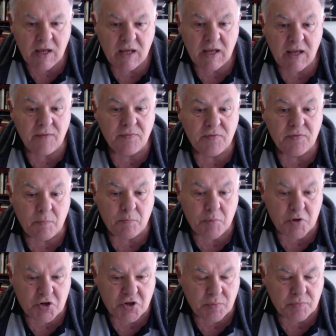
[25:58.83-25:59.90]
If the
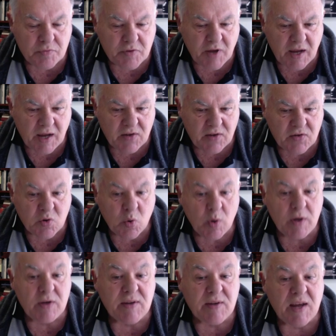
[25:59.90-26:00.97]
bishop takes,
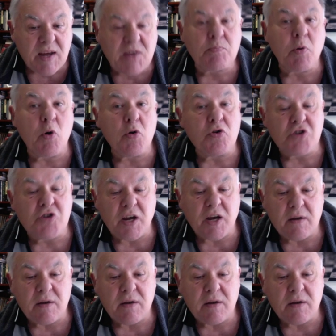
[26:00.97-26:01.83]
queen takes pawn check.